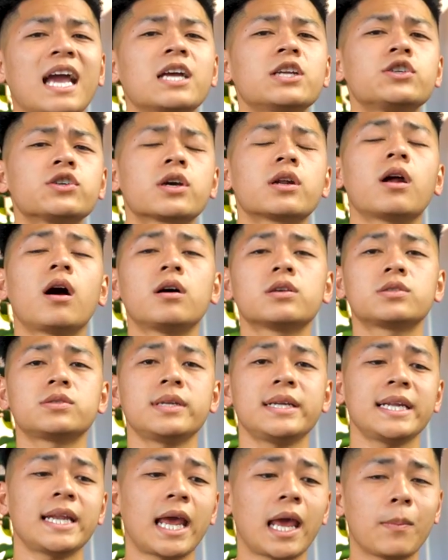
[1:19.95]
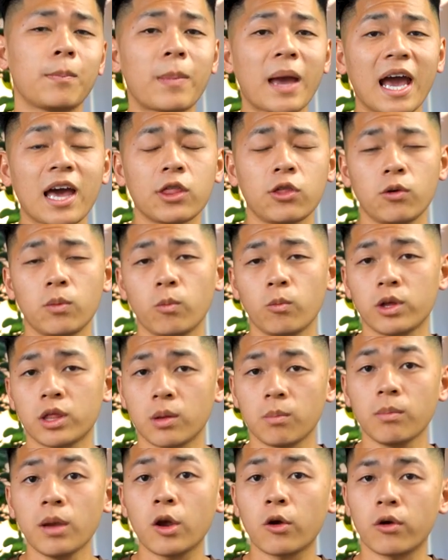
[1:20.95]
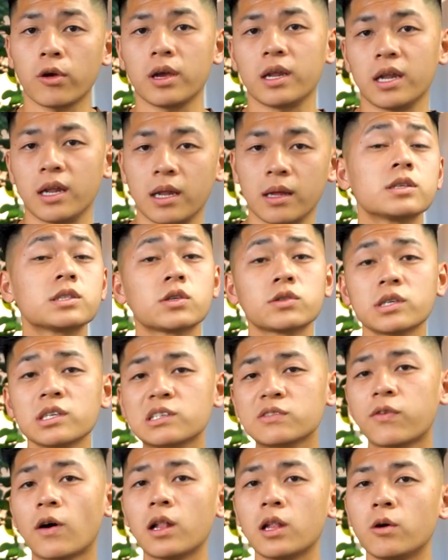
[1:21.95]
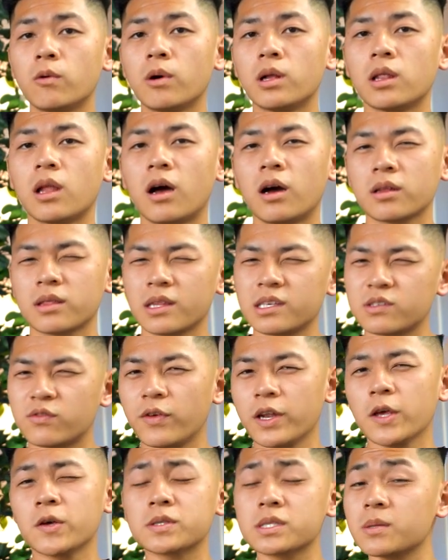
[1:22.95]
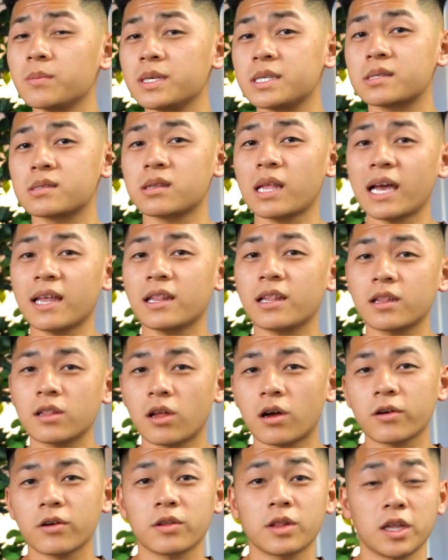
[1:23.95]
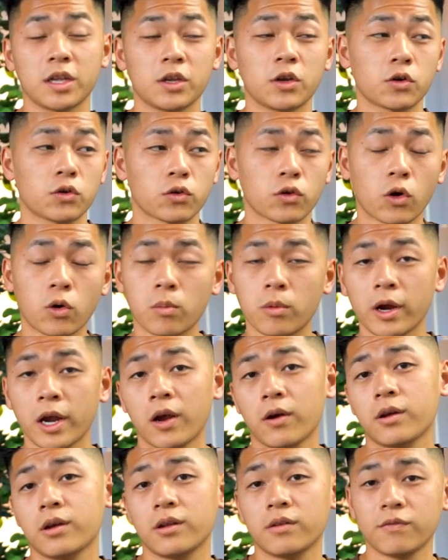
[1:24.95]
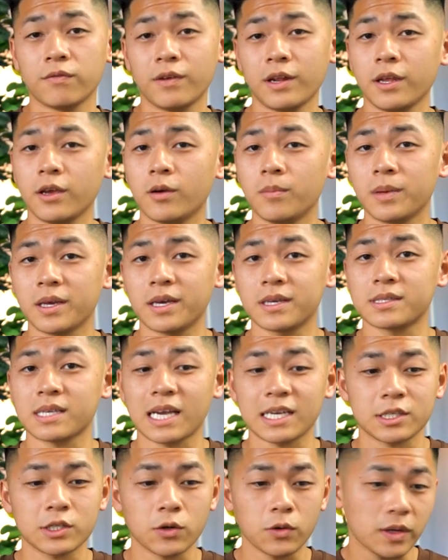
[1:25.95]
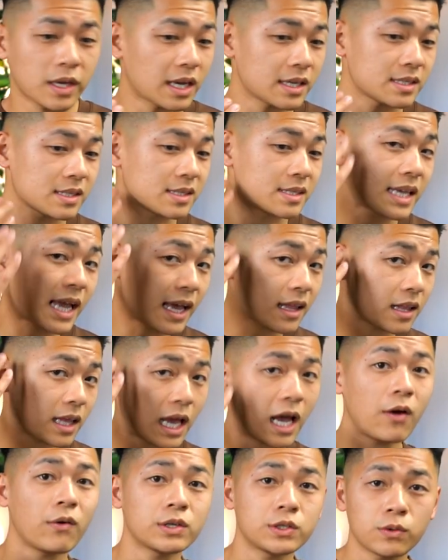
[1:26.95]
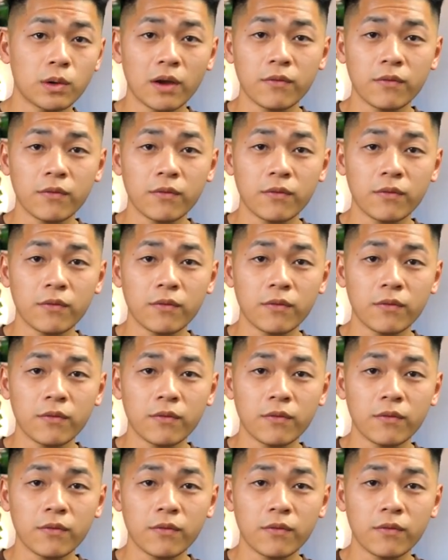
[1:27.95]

And you're gonna also need a bathroom with a mirror in it. So just follow along. This video is gonna be slightly longer than your normal haircutting video because I show you guys exactly how I do